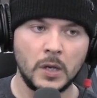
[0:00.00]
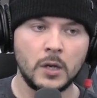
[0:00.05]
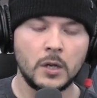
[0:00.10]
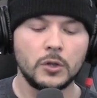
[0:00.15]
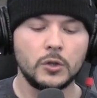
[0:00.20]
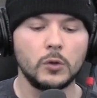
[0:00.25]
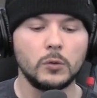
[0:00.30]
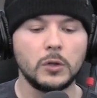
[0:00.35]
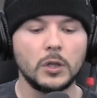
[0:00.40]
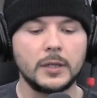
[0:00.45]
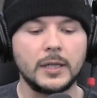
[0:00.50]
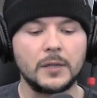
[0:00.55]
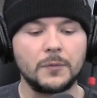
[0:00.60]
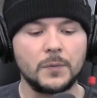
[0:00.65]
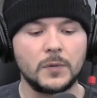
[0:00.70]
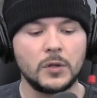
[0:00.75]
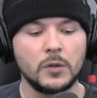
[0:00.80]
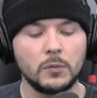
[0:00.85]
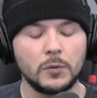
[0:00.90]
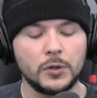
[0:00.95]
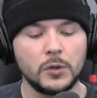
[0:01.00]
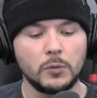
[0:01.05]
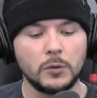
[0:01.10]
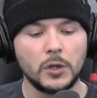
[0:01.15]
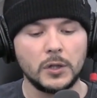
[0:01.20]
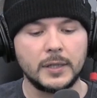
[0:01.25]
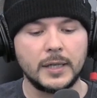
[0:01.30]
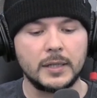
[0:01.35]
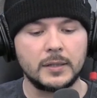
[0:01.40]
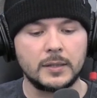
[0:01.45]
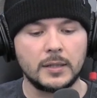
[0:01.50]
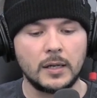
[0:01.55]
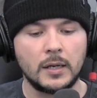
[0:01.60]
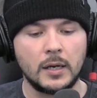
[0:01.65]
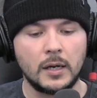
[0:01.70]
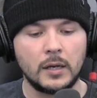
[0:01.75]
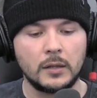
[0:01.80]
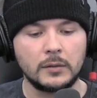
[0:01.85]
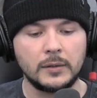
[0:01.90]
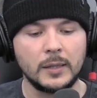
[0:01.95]
You look at you you look at
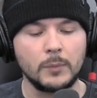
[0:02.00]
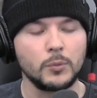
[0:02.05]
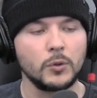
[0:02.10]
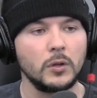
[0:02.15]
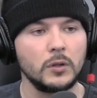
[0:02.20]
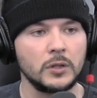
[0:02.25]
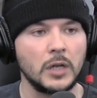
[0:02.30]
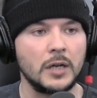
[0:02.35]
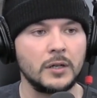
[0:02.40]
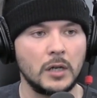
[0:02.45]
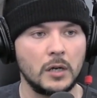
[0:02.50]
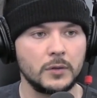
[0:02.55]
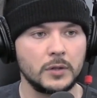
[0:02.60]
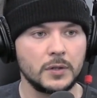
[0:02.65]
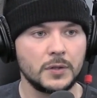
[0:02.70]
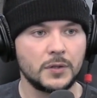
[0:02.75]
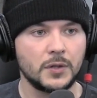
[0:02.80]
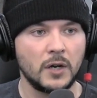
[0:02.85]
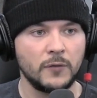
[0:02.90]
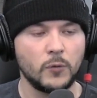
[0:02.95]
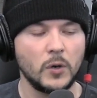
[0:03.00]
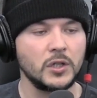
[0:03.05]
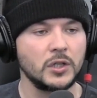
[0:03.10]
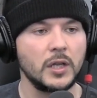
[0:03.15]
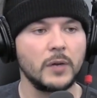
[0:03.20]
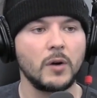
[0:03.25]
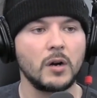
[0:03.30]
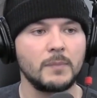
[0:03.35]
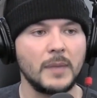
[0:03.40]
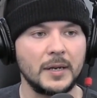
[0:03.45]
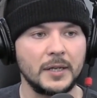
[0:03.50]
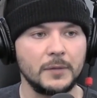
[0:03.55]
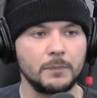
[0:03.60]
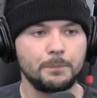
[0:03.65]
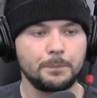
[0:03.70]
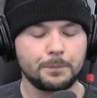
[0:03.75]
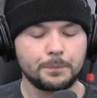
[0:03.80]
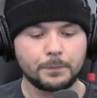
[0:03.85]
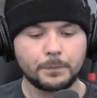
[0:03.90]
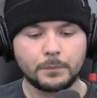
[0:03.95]
uh, liberal gun owners, of which there are many.
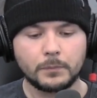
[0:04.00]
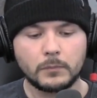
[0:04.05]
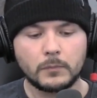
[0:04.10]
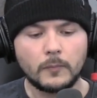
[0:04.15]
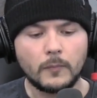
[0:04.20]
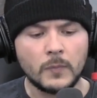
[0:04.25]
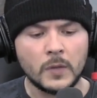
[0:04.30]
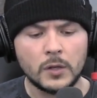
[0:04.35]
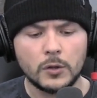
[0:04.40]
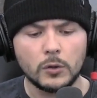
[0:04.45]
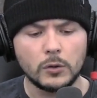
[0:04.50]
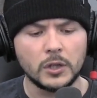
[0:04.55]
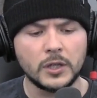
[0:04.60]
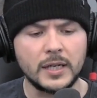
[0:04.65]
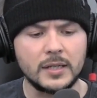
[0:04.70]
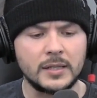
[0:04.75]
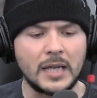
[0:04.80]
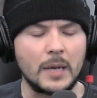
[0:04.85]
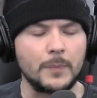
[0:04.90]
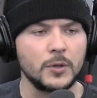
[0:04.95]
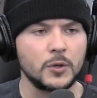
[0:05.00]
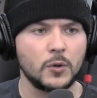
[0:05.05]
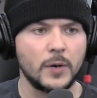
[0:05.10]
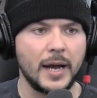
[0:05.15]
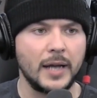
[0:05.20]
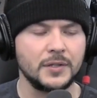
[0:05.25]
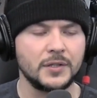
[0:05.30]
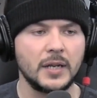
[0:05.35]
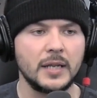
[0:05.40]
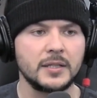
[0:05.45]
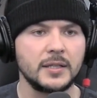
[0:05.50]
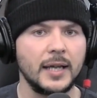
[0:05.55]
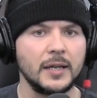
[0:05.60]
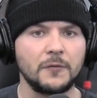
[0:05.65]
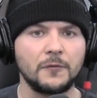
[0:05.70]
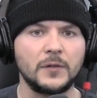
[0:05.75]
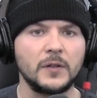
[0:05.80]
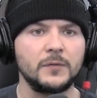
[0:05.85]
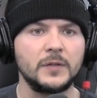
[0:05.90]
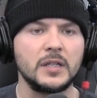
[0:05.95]
Yep. You look at Democrats, and it's
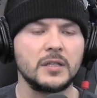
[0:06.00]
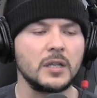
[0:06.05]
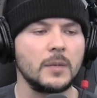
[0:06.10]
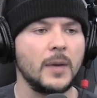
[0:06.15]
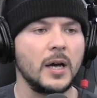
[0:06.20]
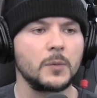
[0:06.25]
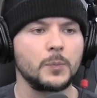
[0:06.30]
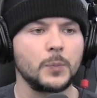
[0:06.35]
like fifty some odd